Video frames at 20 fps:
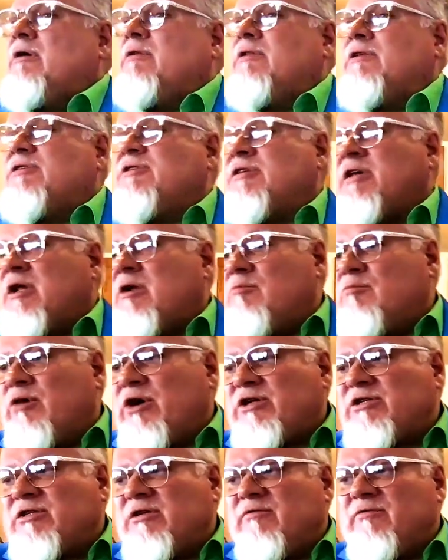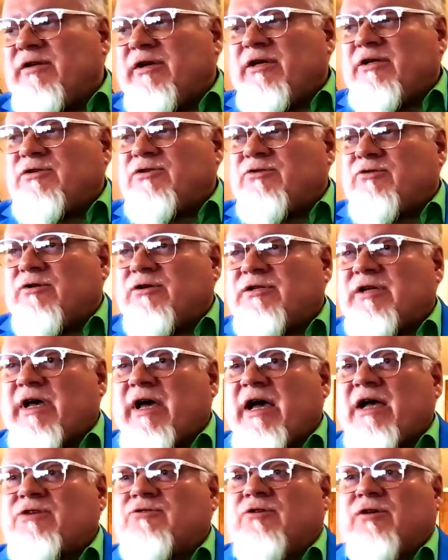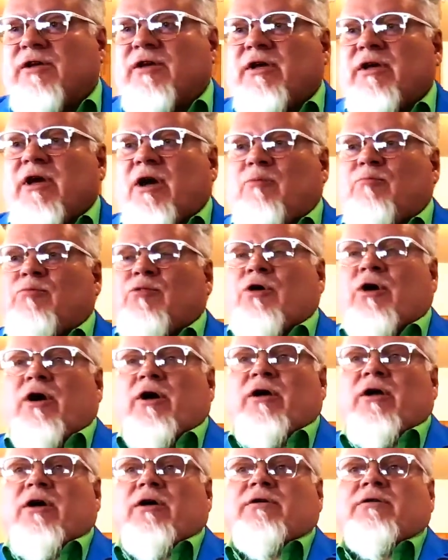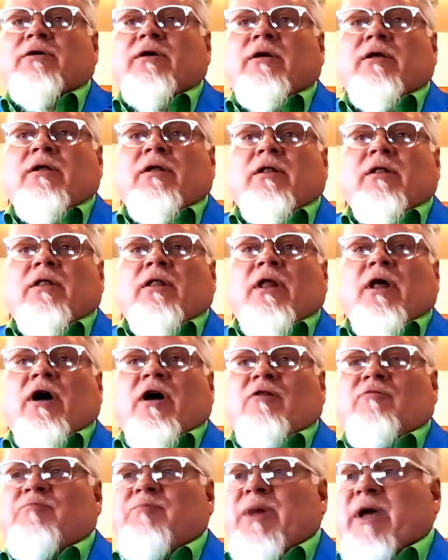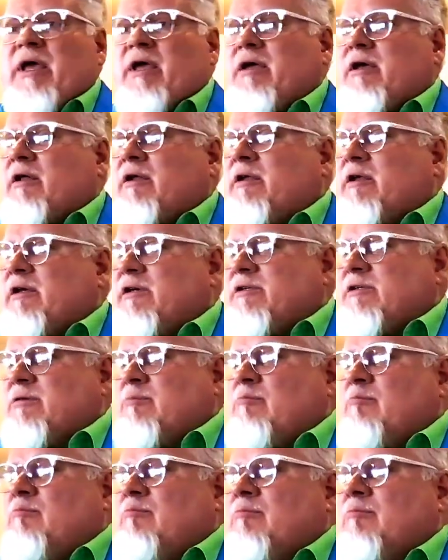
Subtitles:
the celebration of Easter is actually a product of paganism